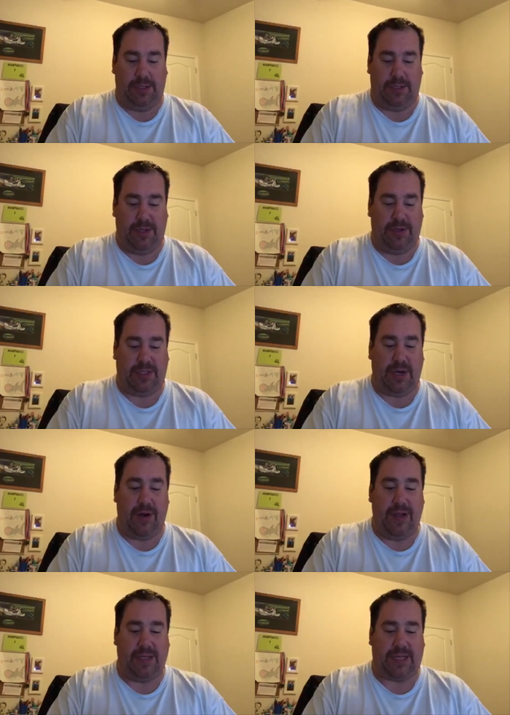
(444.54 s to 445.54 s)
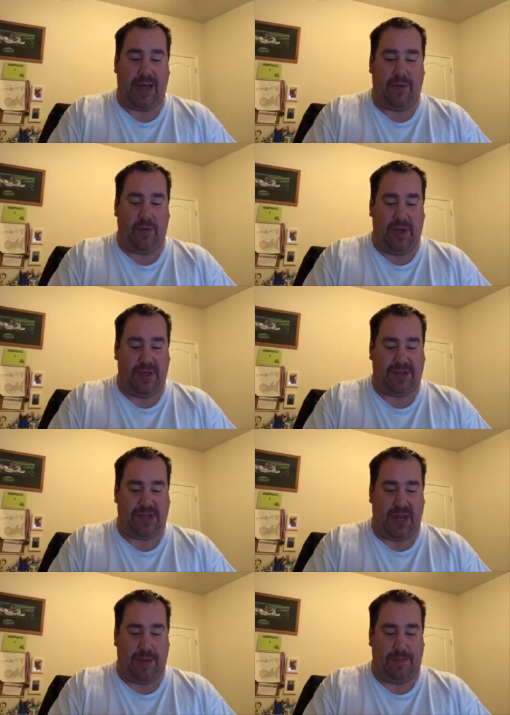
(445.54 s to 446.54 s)
So they're starting us out with
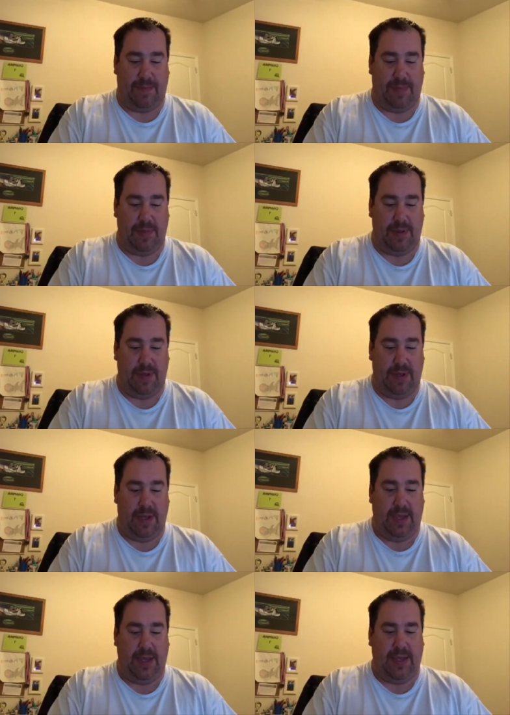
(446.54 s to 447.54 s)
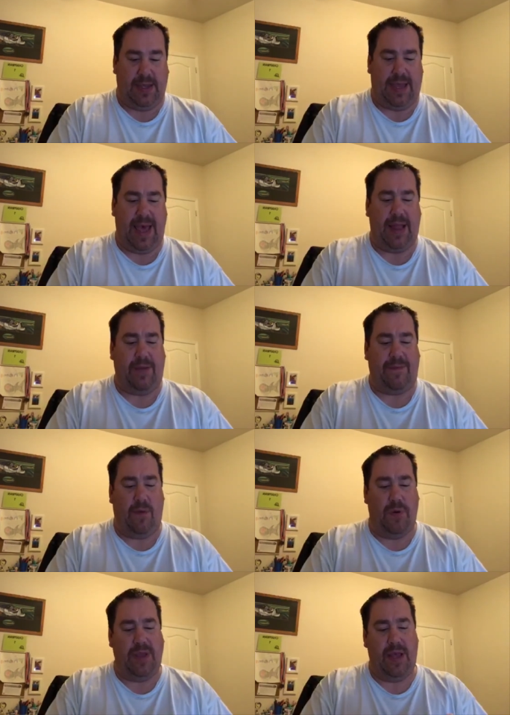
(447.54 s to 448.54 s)
some
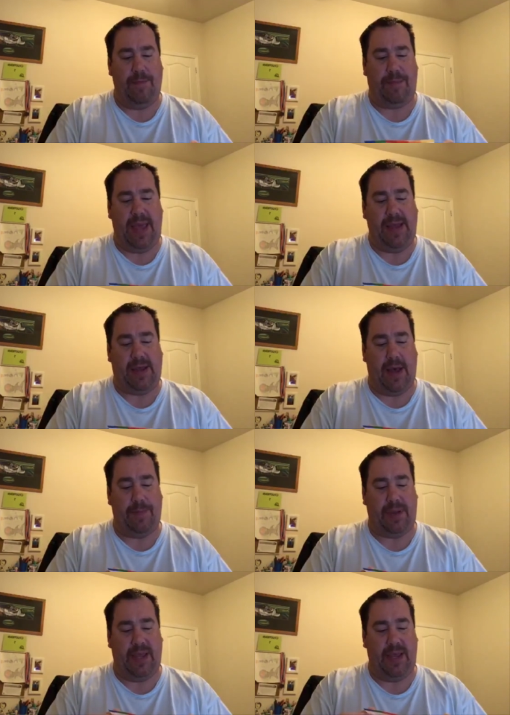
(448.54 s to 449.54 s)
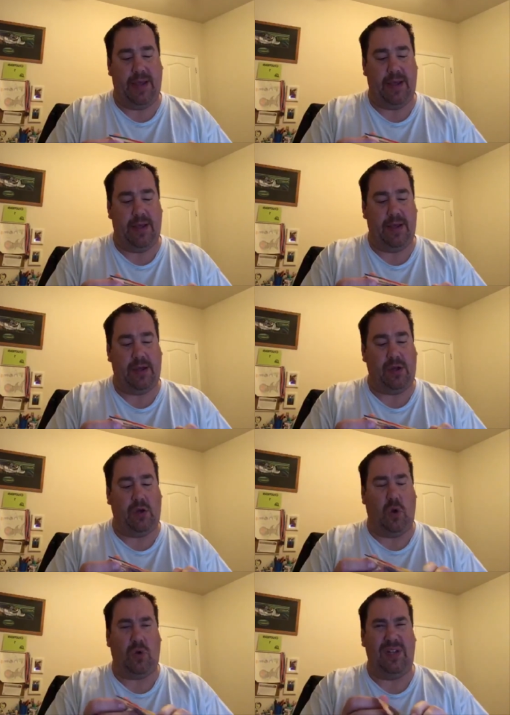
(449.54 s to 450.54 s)
California Bait Company
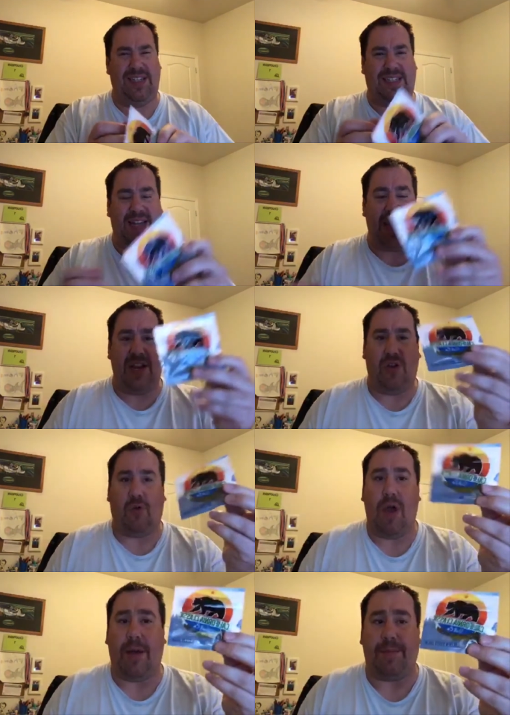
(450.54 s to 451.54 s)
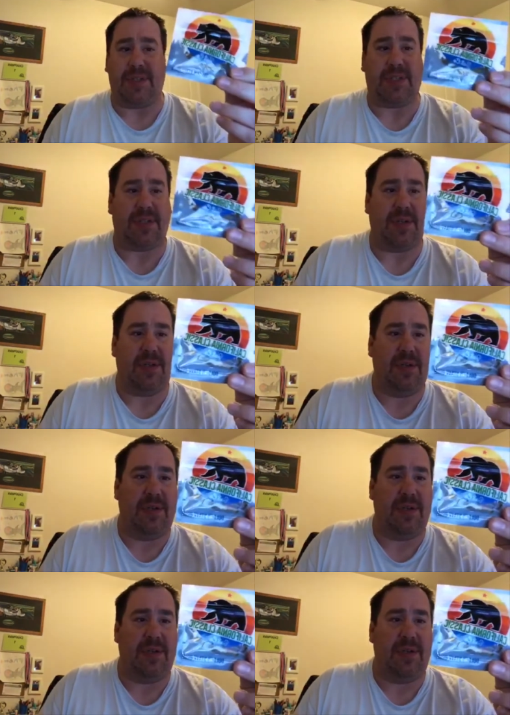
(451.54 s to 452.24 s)
Golden State Grubs.